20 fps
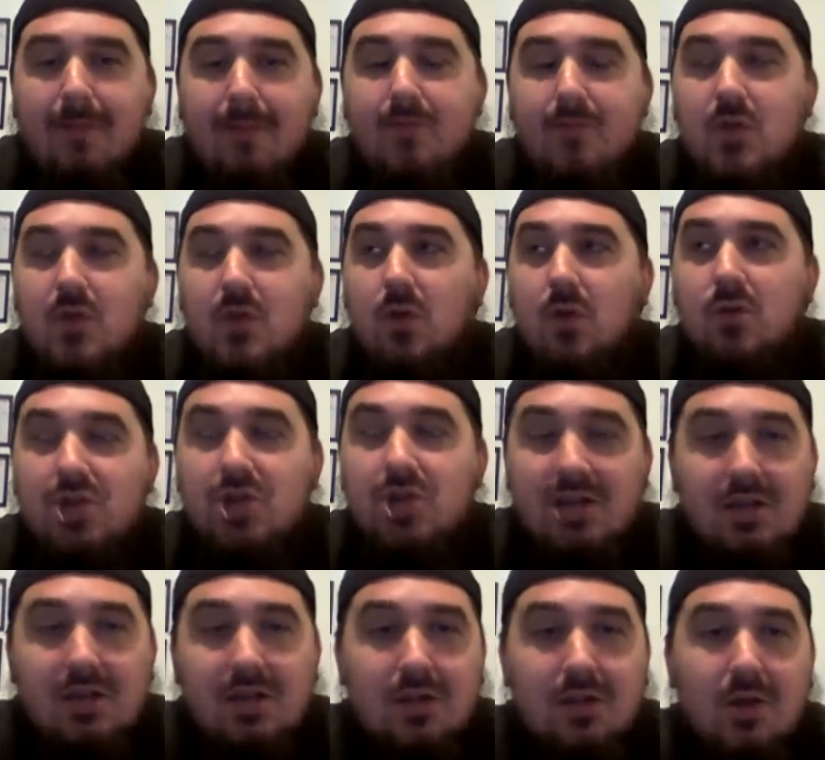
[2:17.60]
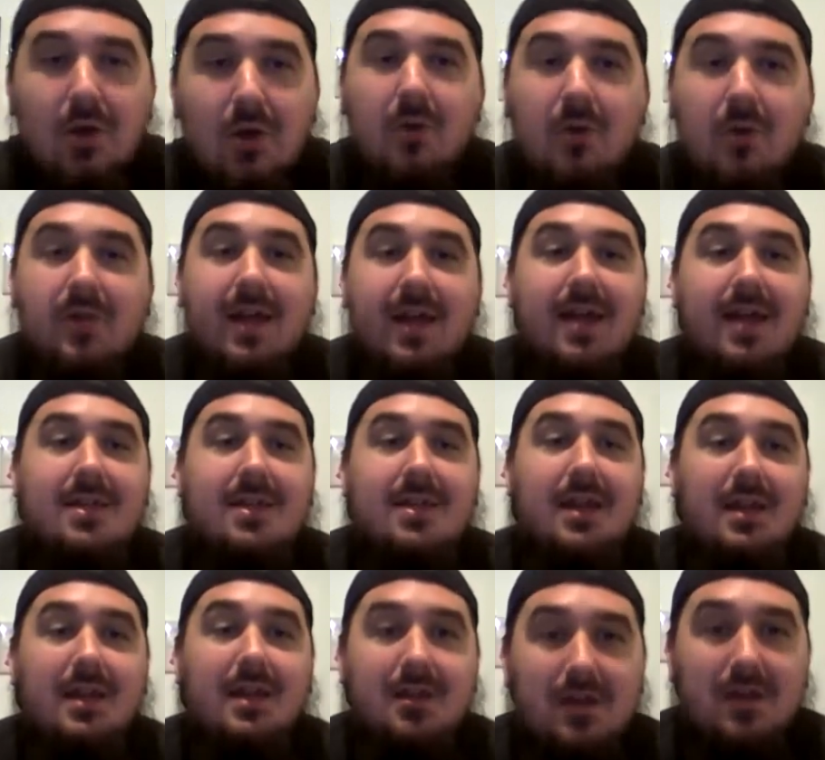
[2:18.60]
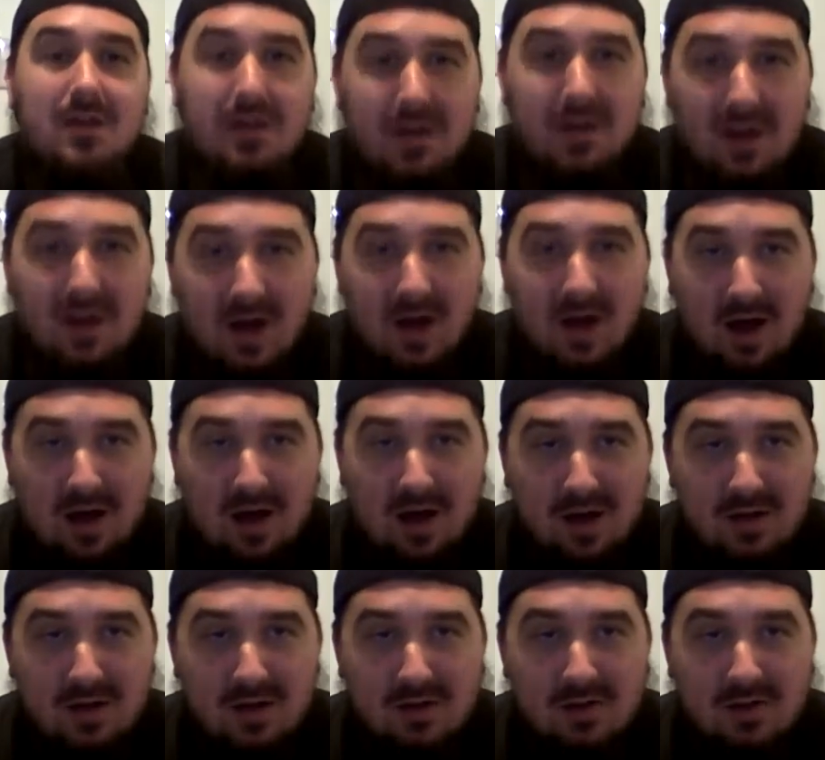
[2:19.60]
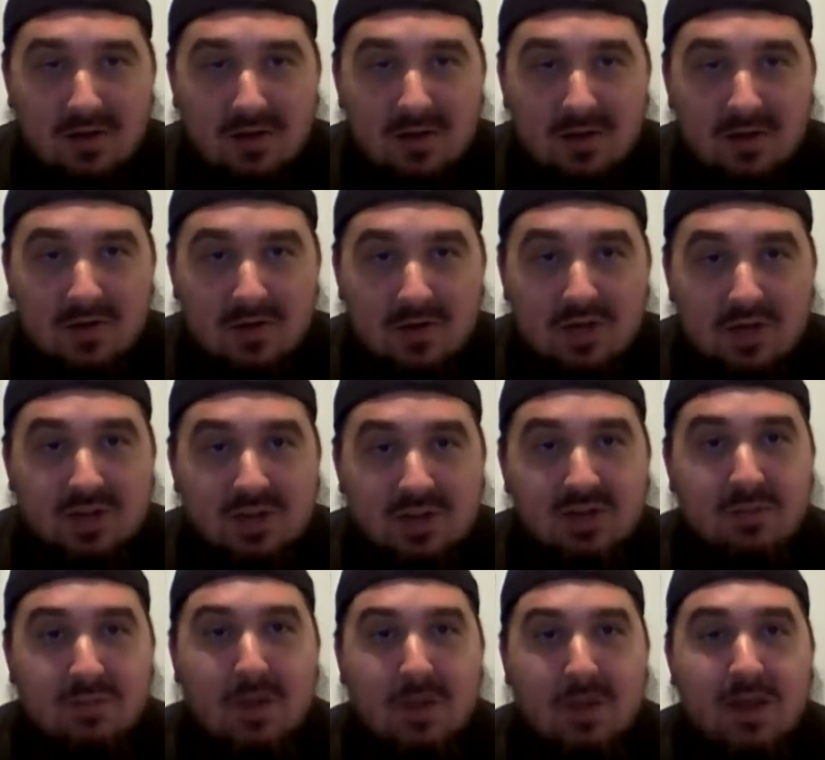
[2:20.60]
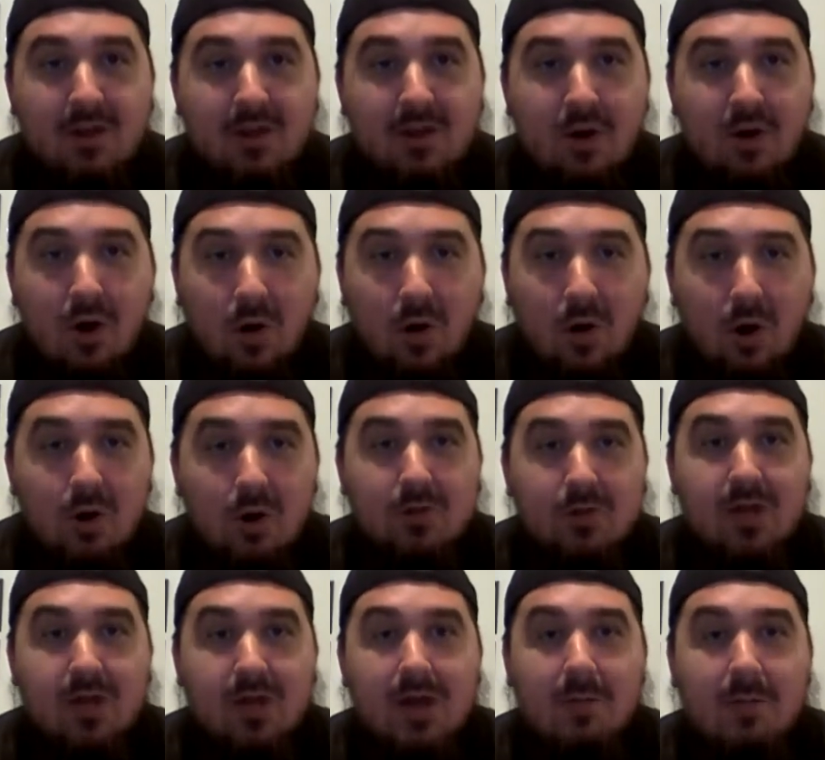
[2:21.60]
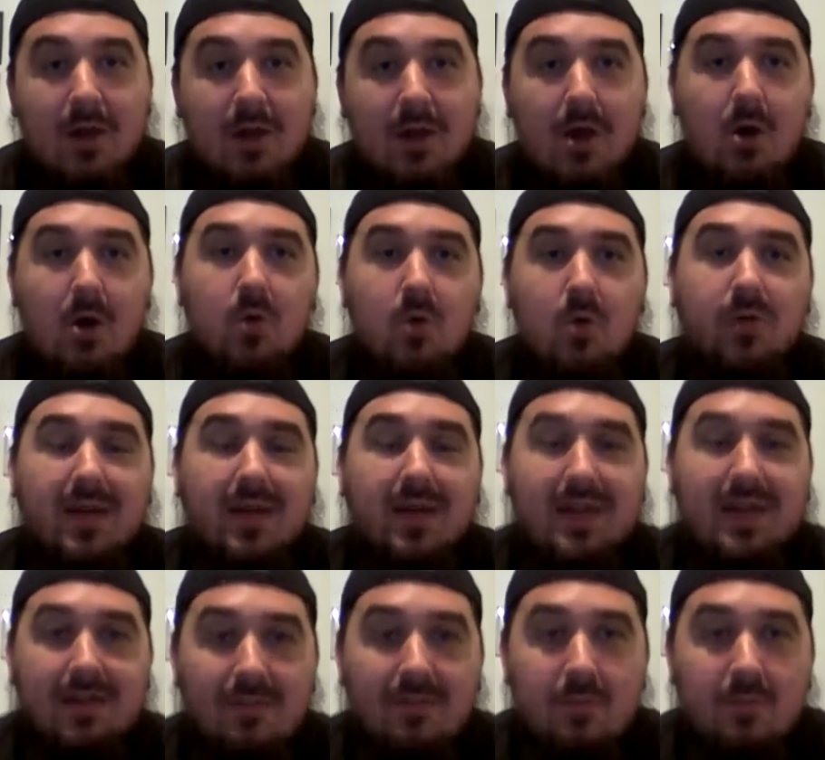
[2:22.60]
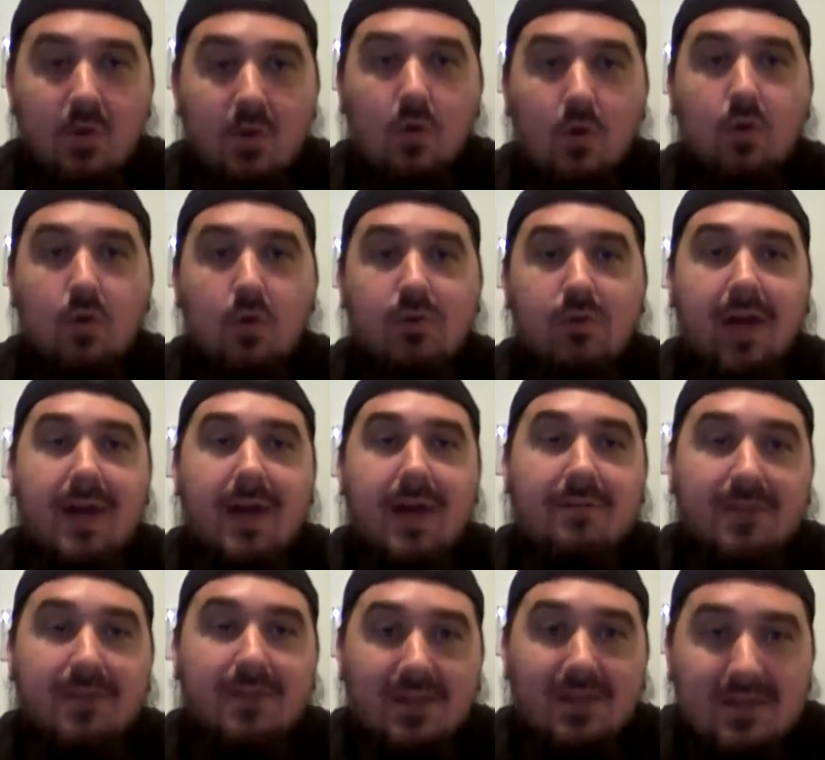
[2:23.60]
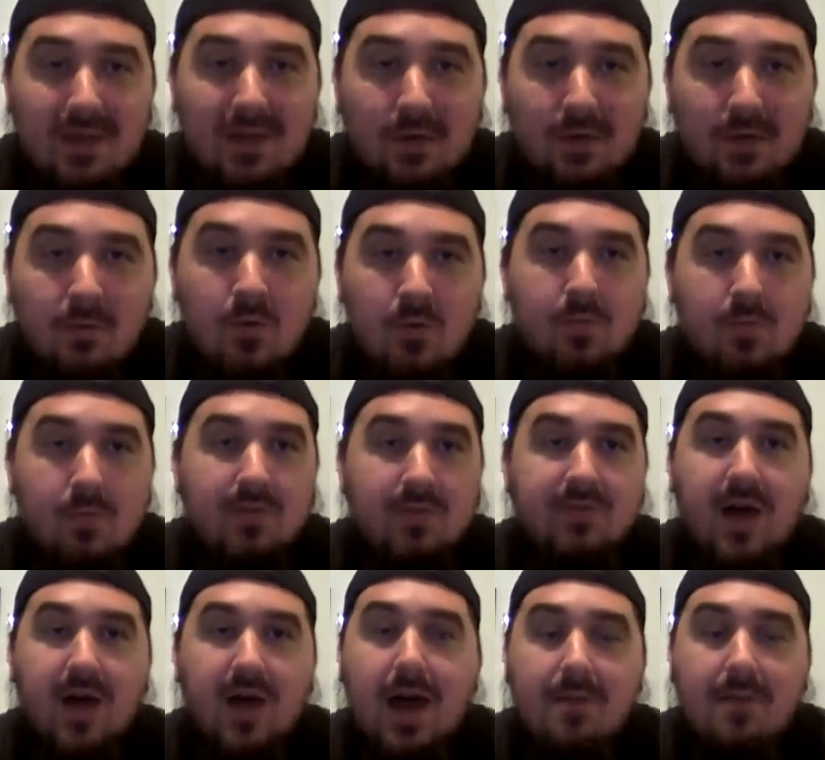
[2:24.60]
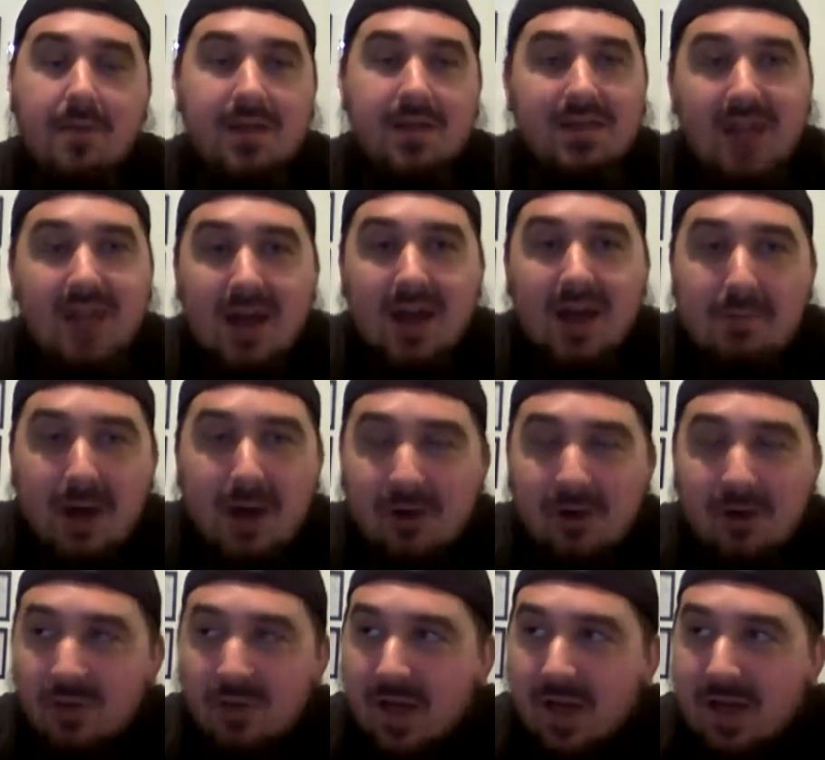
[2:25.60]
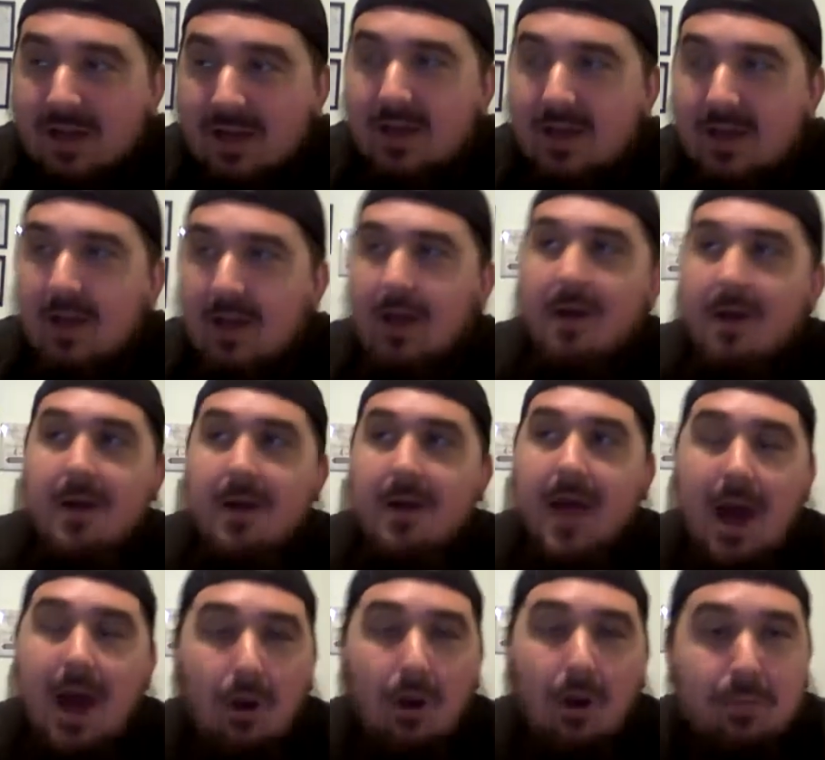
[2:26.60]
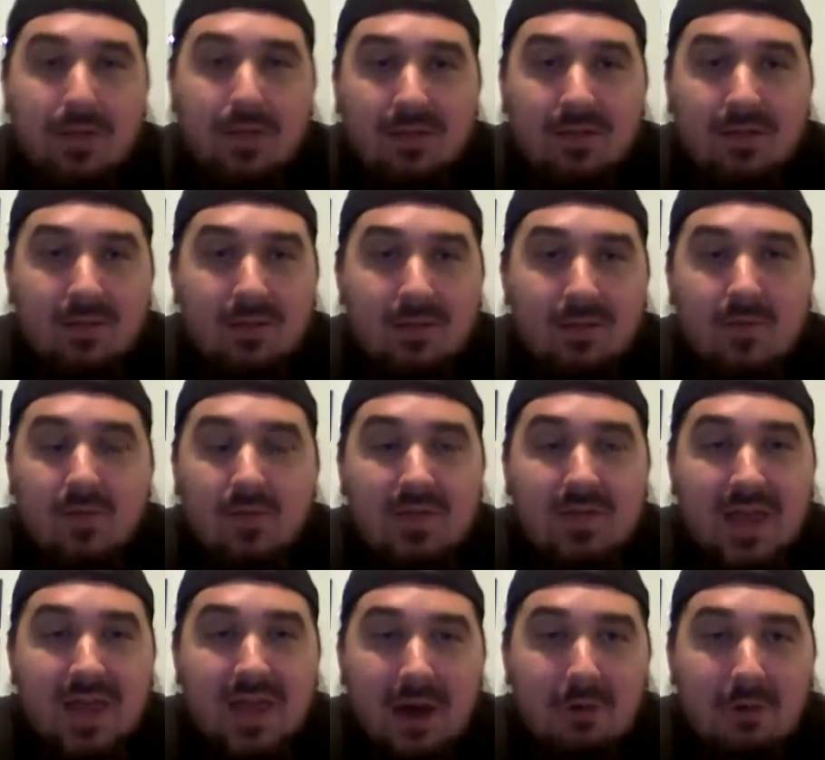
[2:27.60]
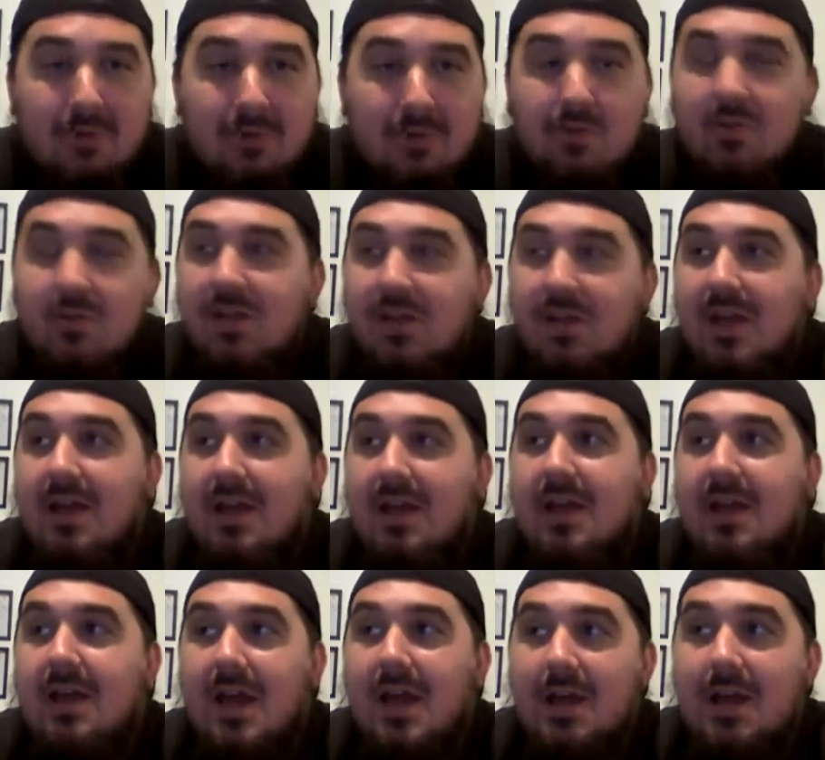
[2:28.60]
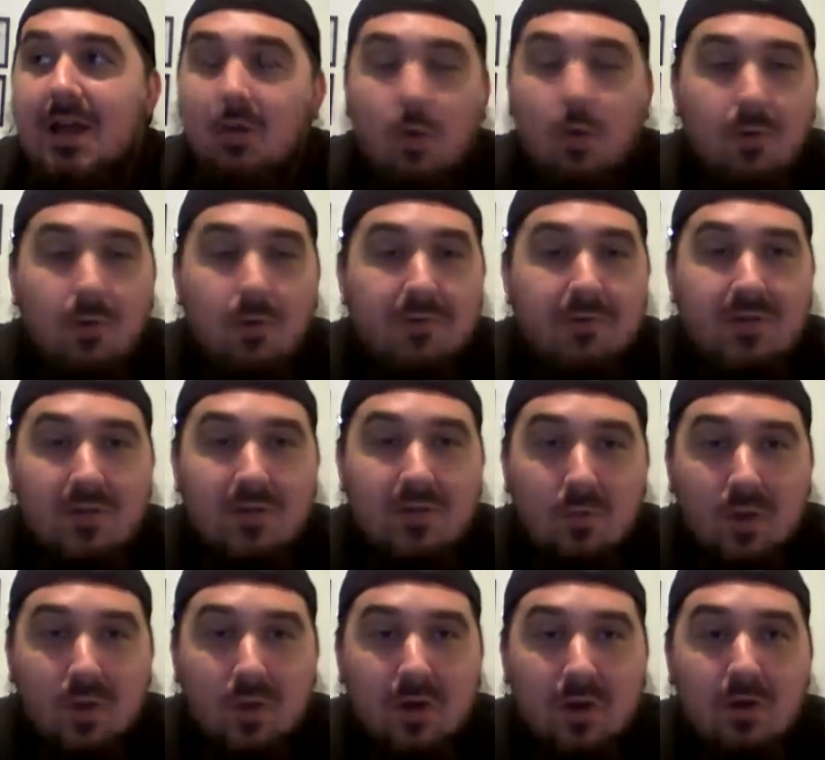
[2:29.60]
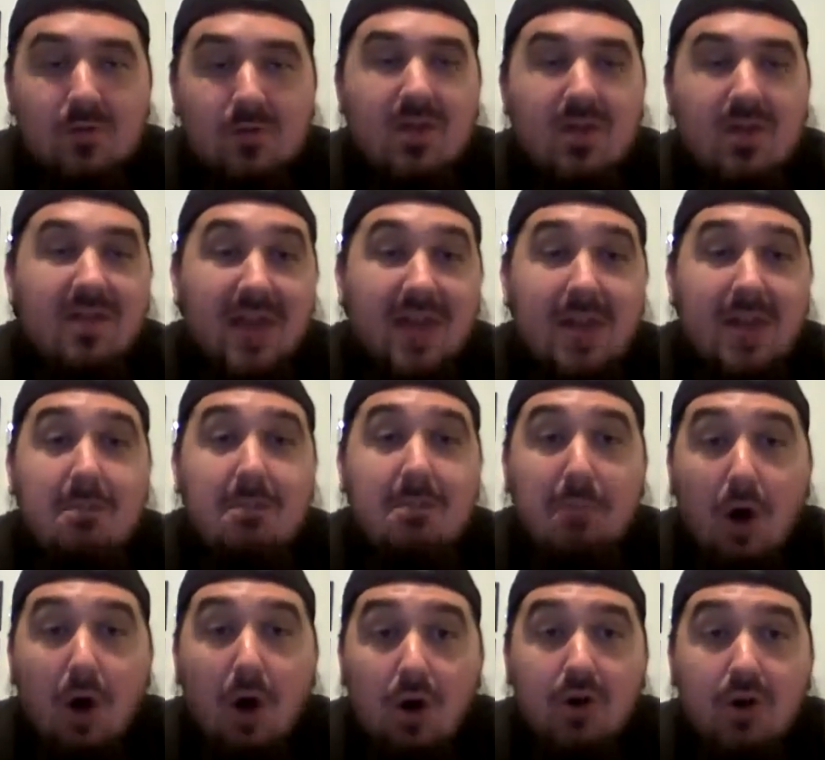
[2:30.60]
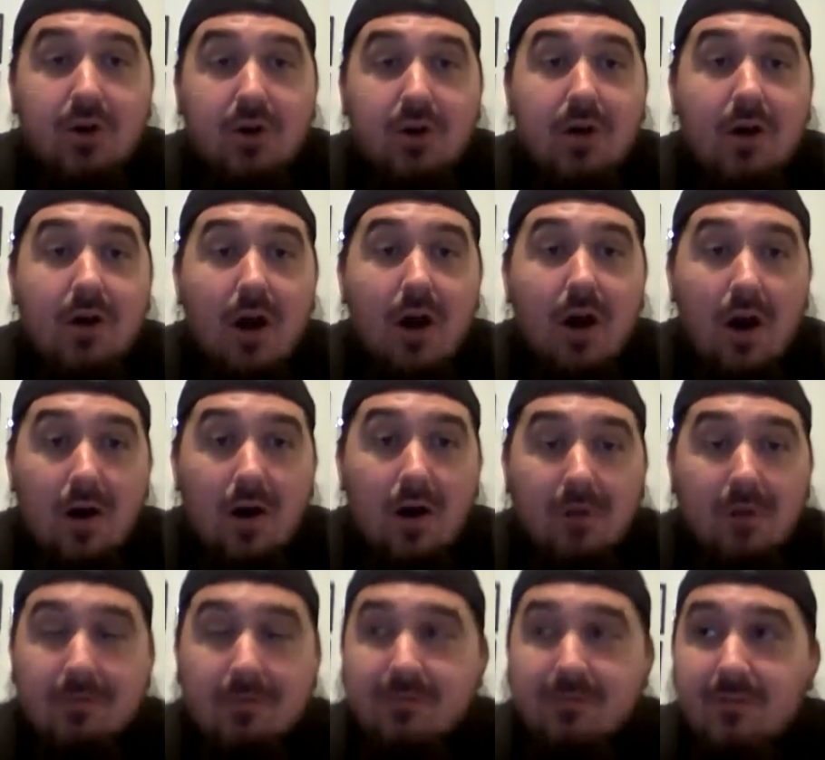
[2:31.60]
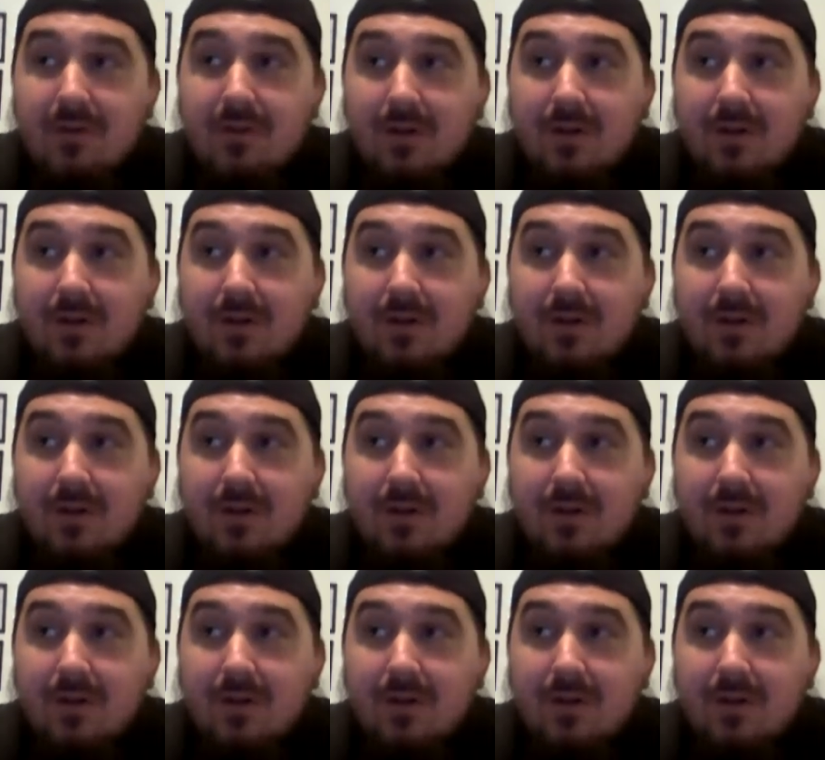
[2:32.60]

So, so like I said, uh, Jesus paid it all. All to Him I owe. Like, give Him your whole life in a single moment of time. It's not about like helping the elderly and orphans and widows. That's part of